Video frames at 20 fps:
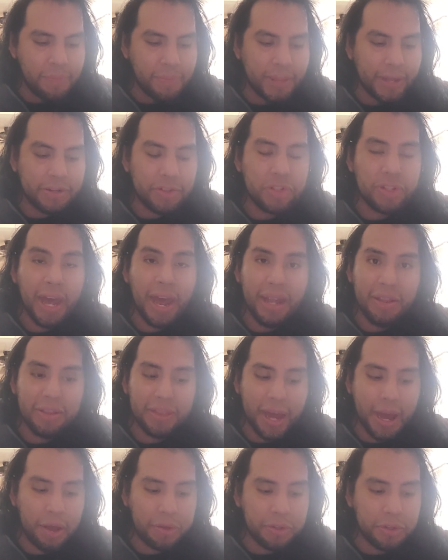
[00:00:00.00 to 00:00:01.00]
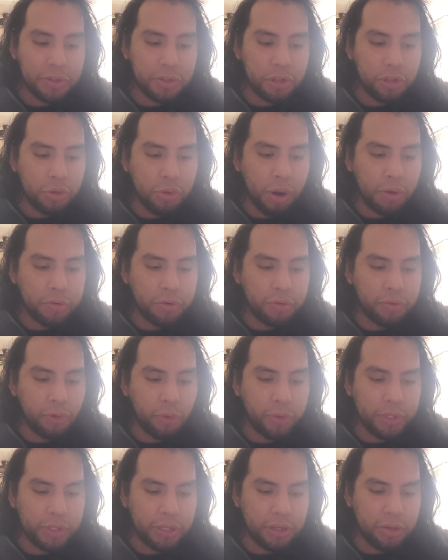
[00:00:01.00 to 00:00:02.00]
That is
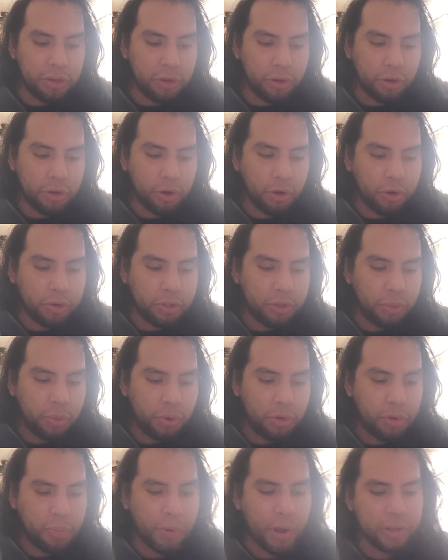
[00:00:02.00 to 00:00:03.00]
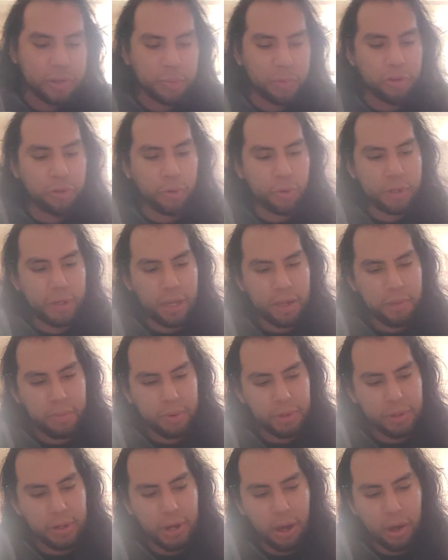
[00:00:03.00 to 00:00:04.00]
10,240 Ether, currently worth approximately $38
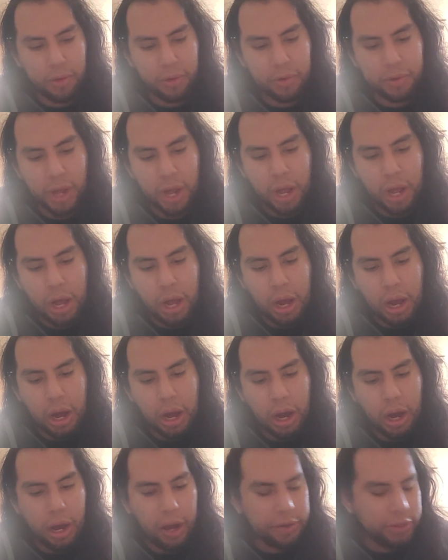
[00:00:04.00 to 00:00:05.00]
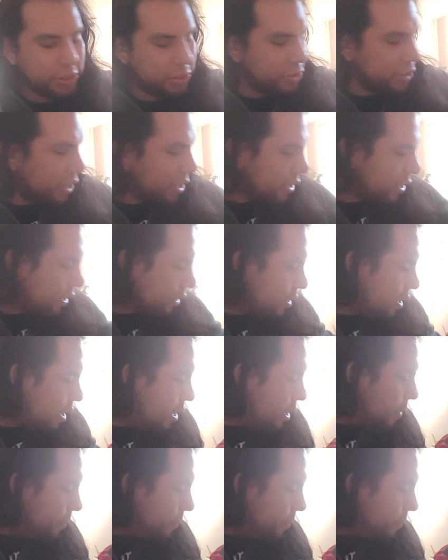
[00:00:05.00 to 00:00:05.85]
million to staking.